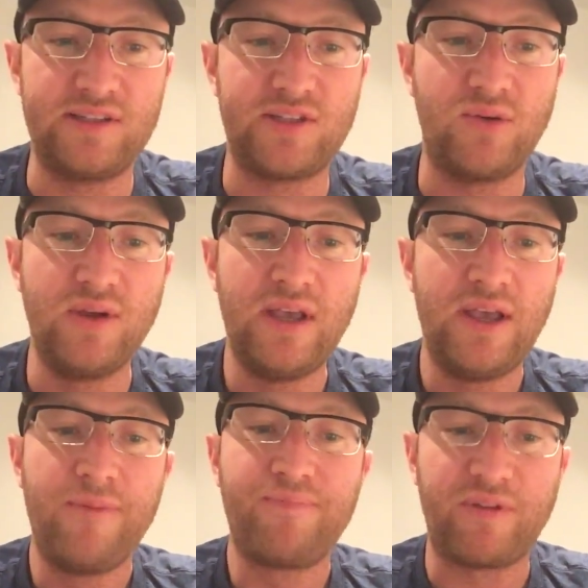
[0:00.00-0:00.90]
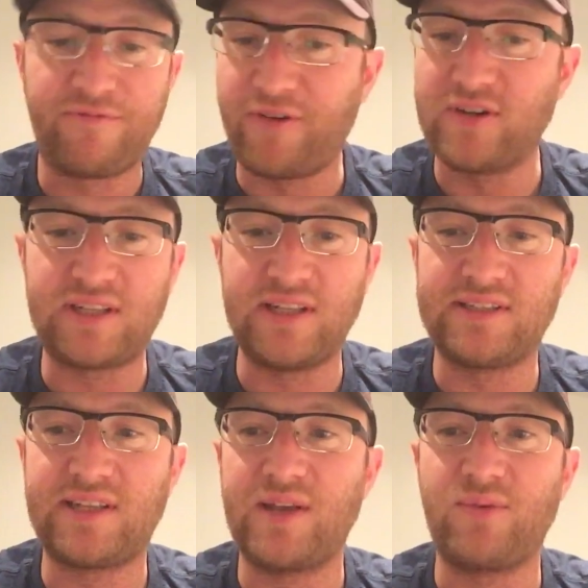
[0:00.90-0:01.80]
So the first
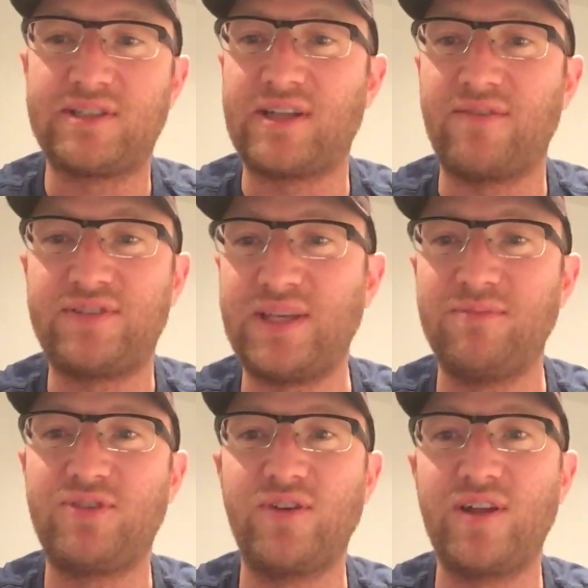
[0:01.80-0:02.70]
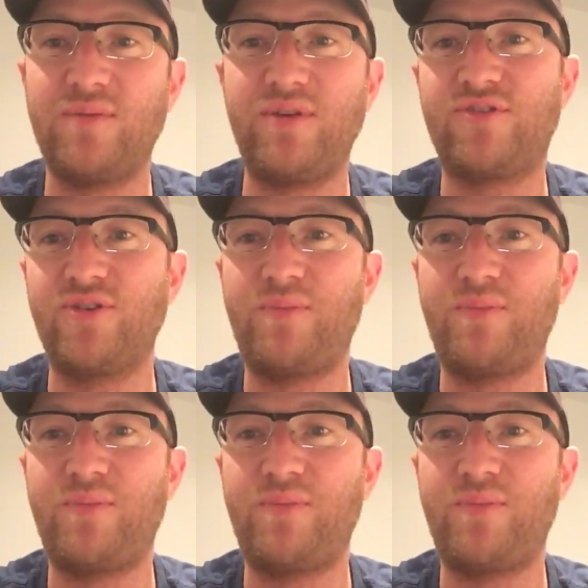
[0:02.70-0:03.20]
instinct when stuff seems too good to be true,